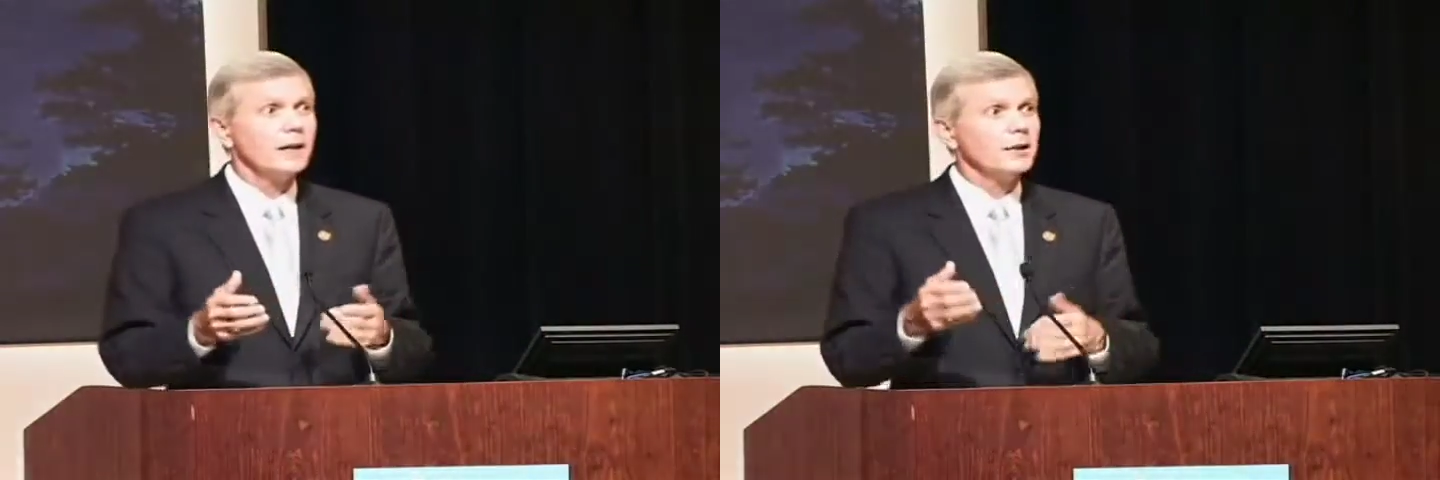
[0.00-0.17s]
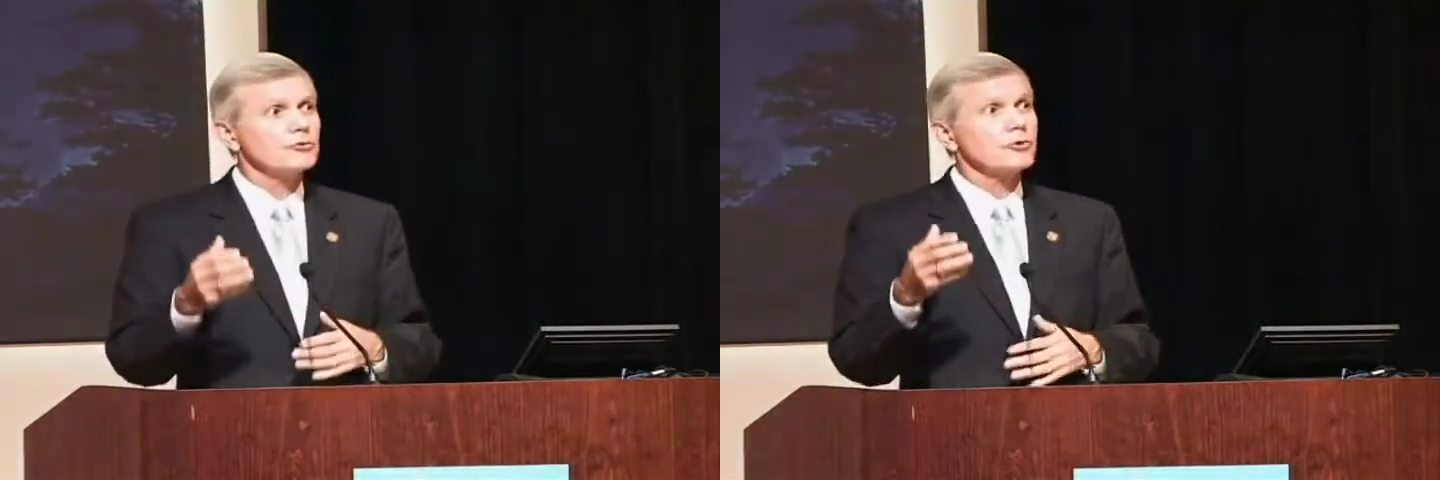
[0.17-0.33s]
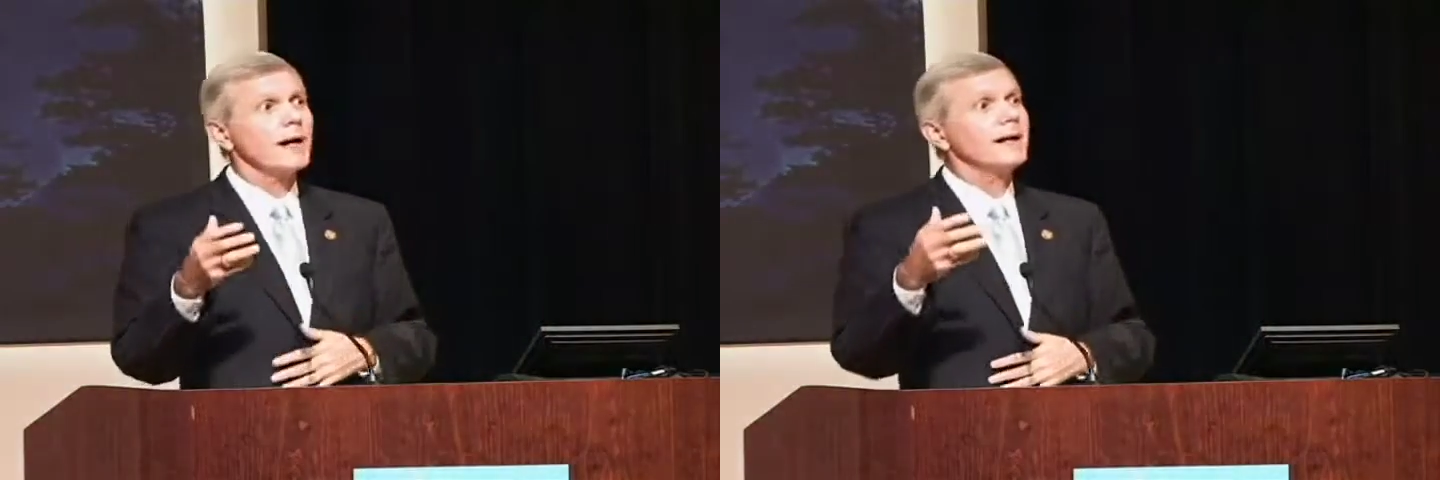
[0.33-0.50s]

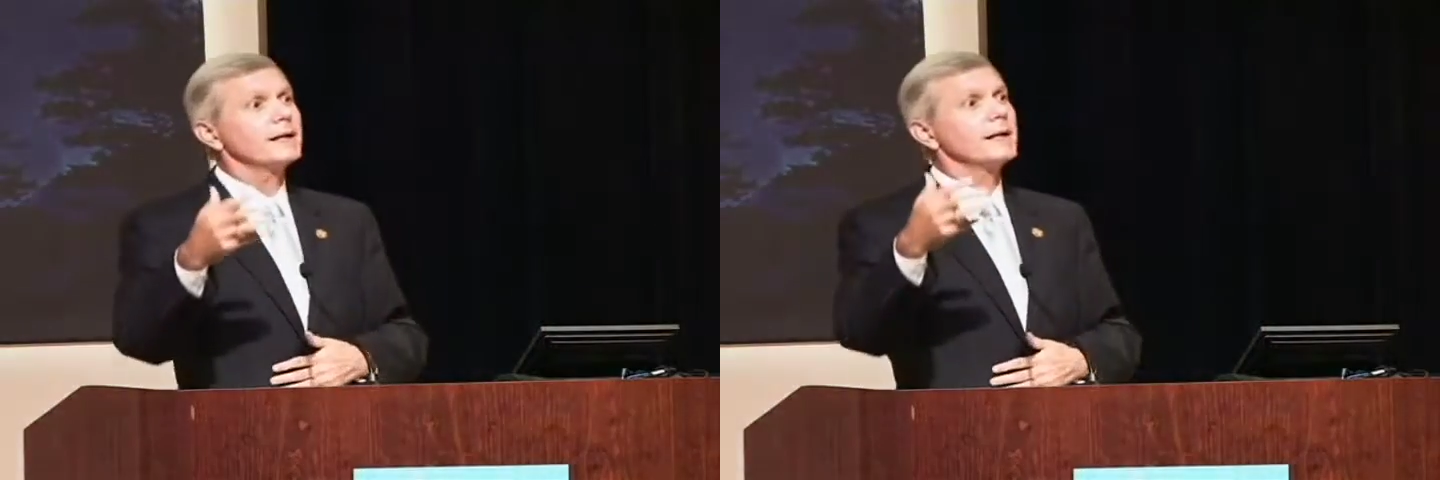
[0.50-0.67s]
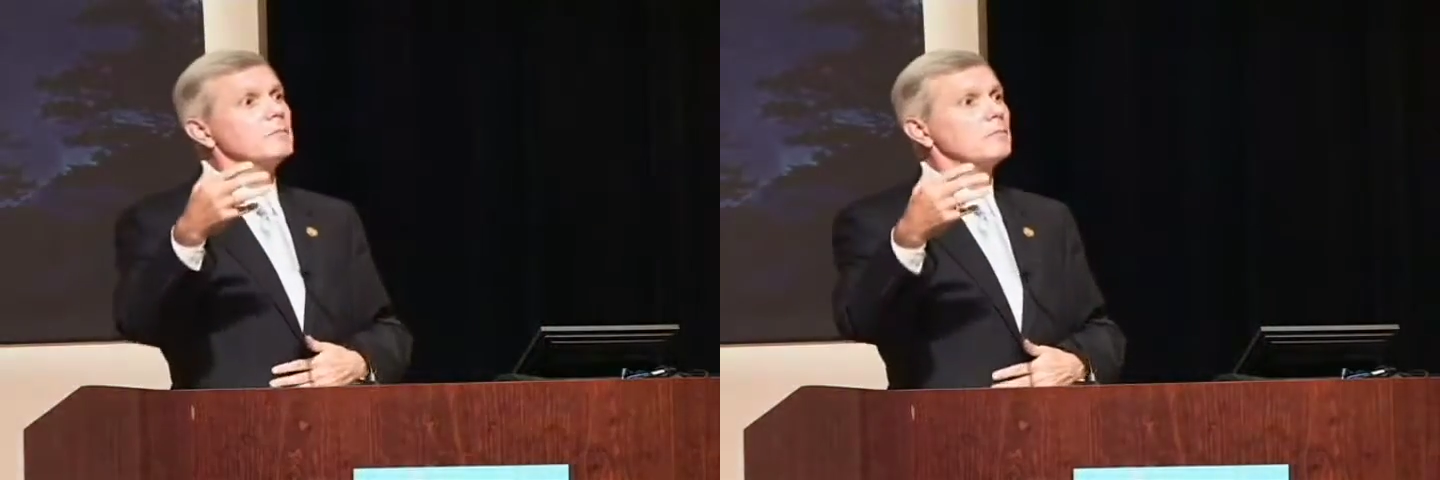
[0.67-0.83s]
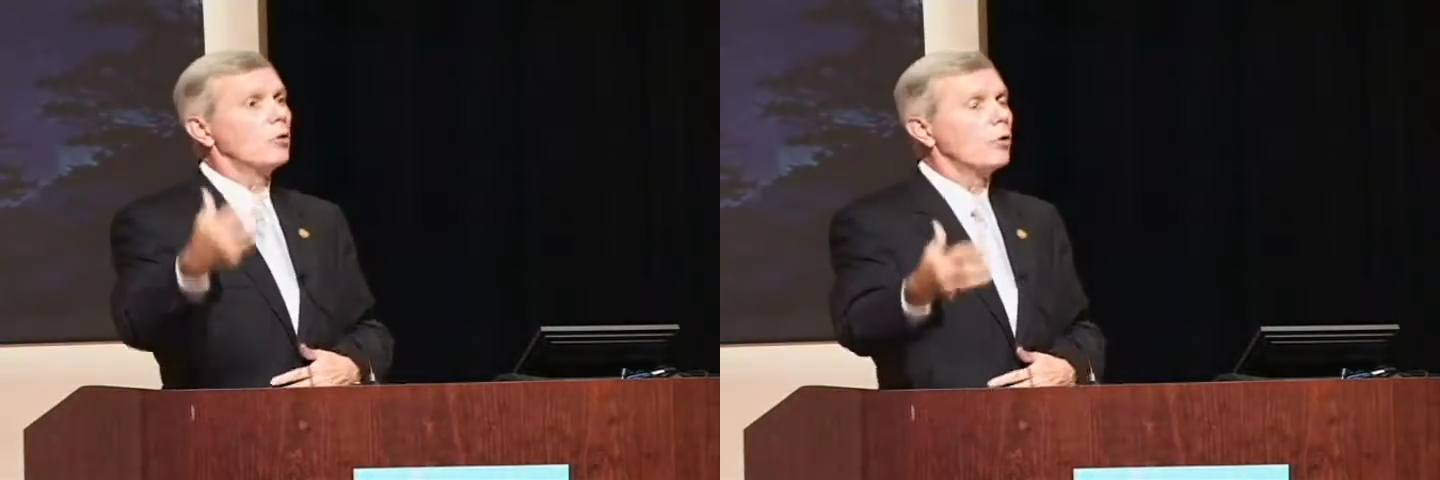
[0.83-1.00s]
is trying to
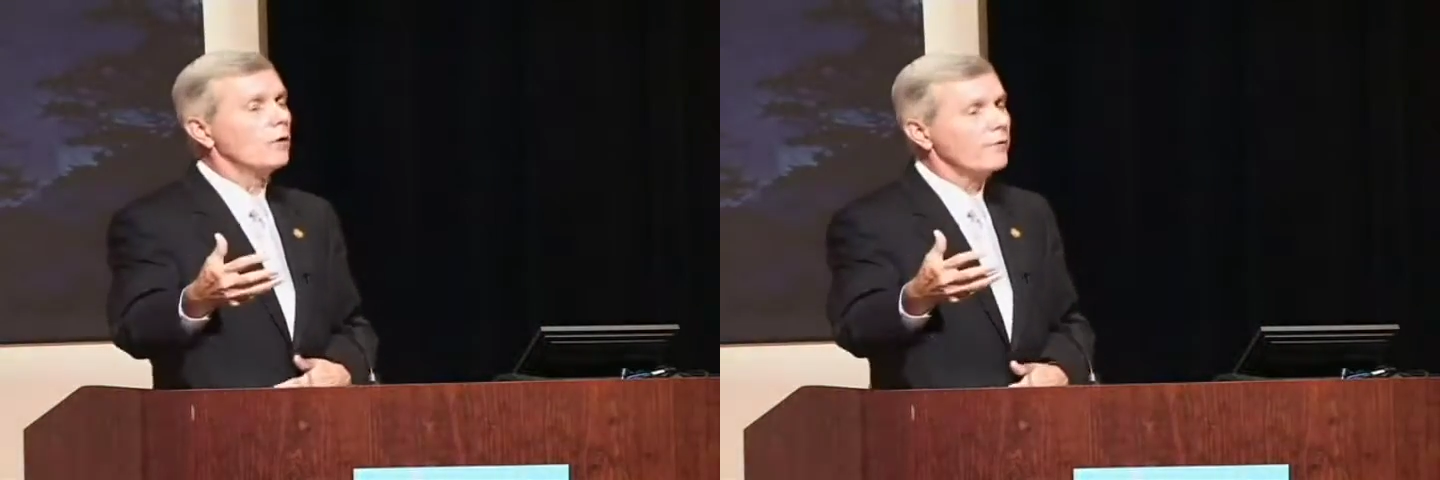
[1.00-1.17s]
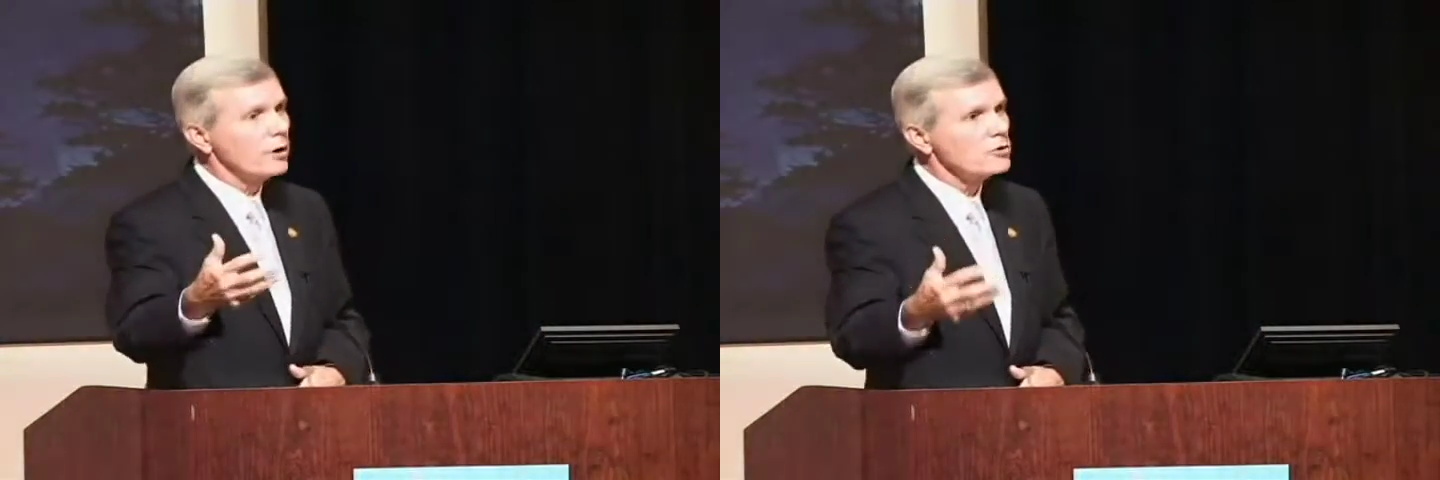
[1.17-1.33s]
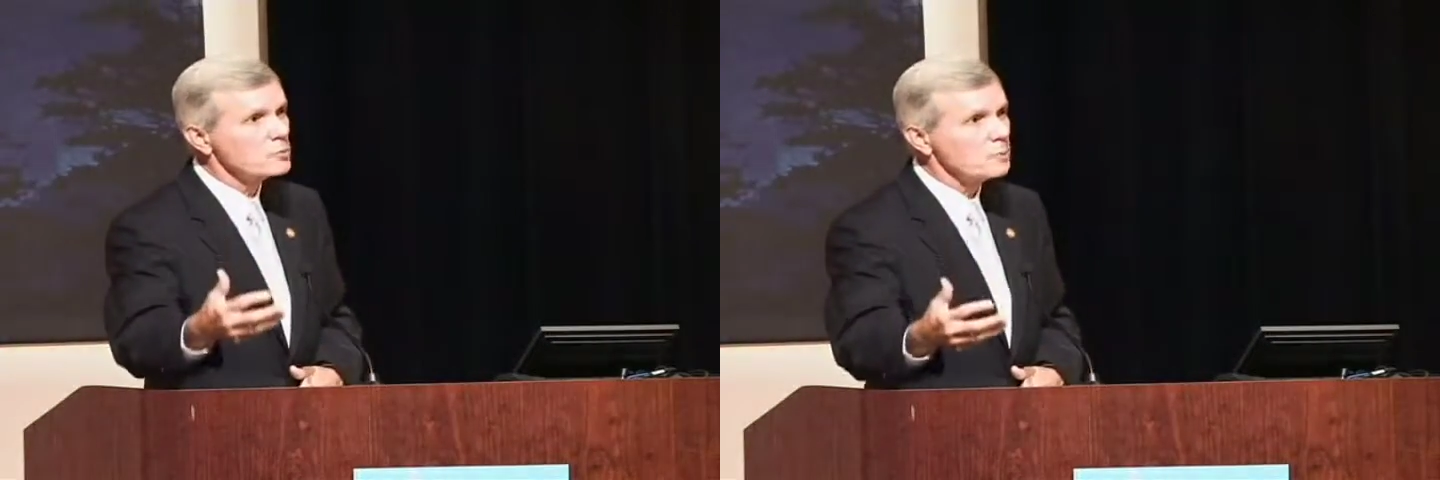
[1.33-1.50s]
get more of
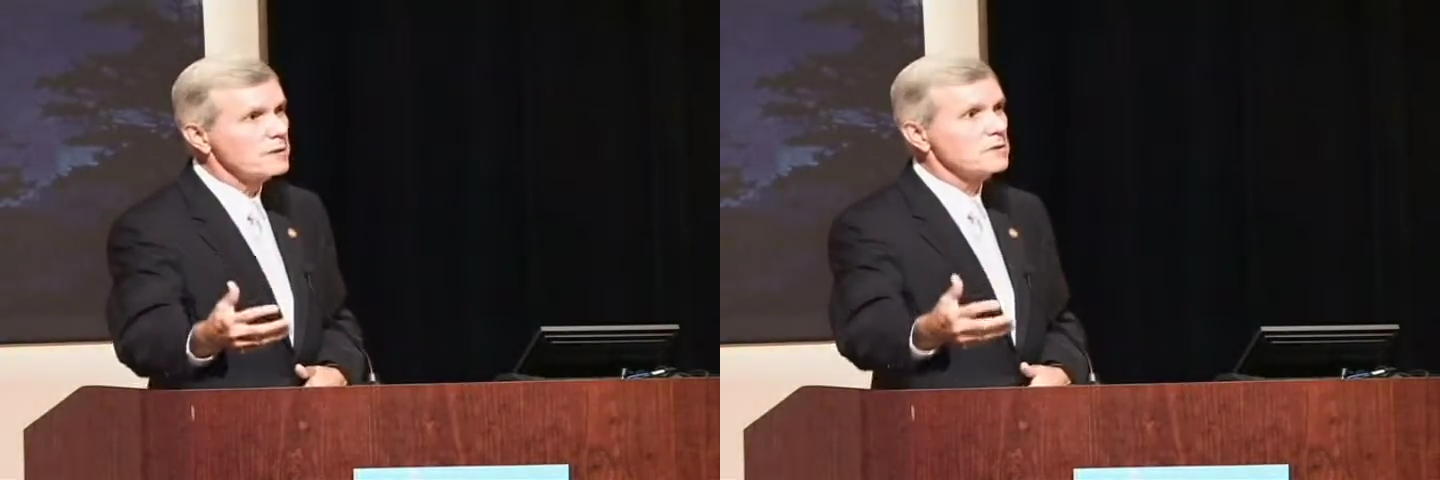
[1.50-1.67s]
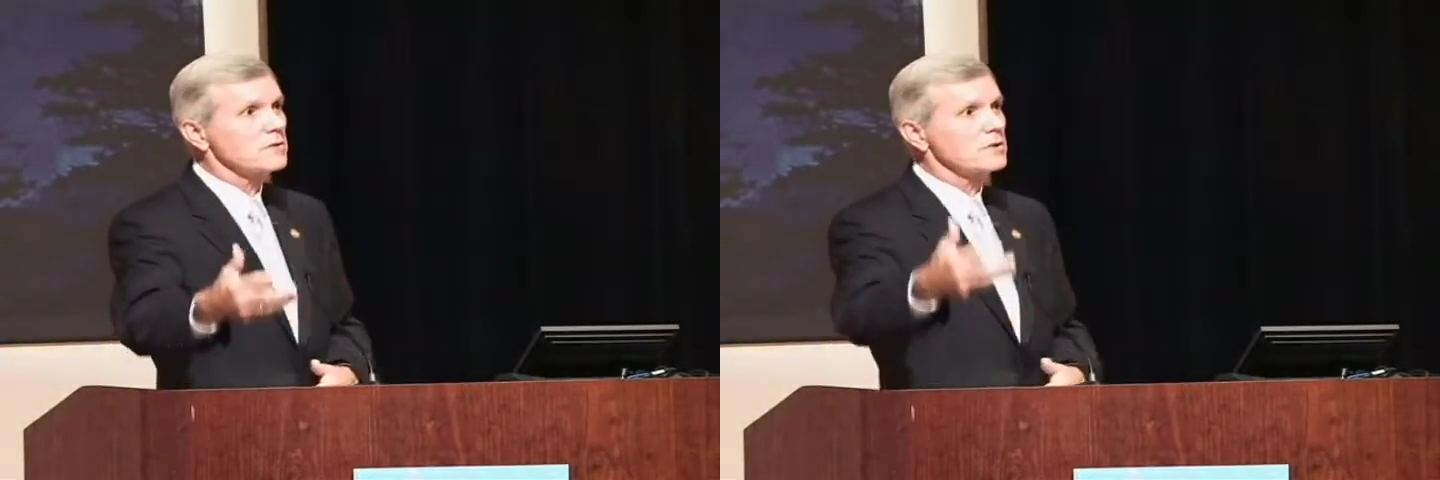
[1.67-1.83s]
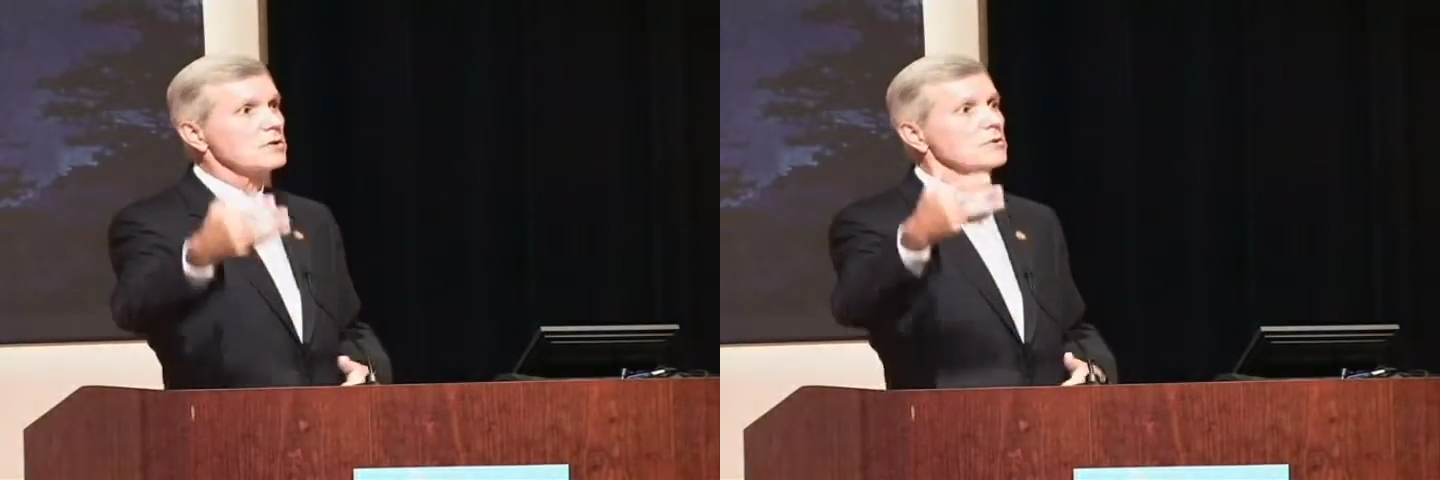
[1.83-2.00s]
those
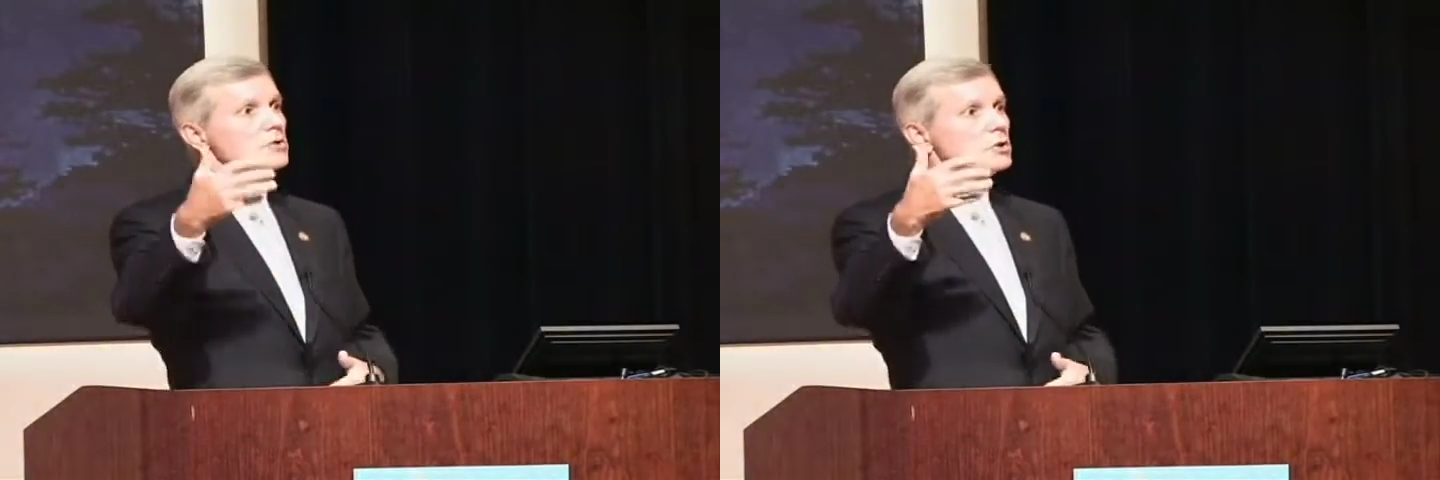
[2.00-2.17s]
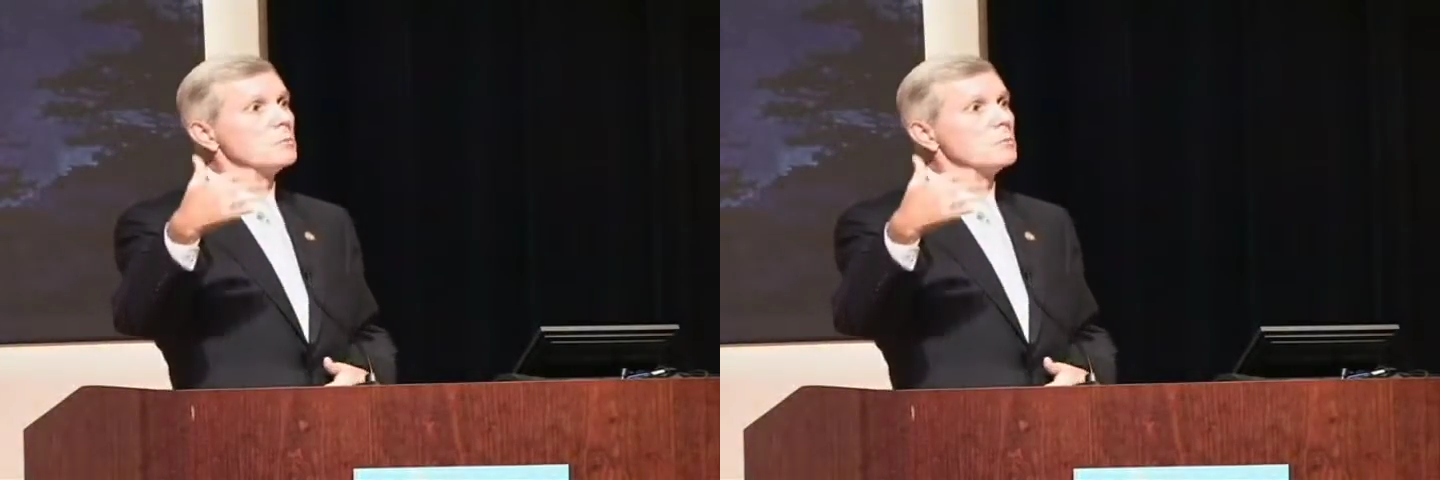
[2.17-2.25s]
businesses